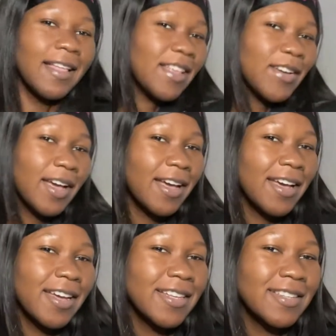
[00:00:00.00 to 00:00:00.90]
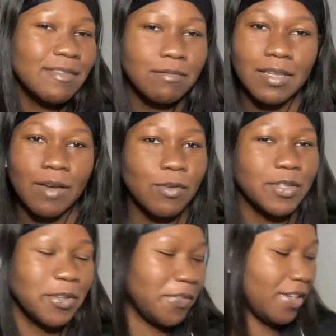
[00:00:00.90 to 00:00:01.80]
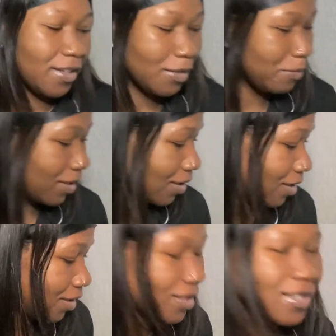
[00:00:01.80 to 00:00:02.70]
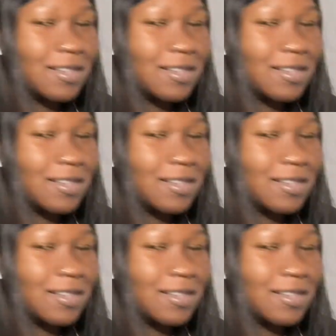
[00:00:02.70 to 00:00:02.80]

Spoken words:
guys. That was so fake. Oh my gosh.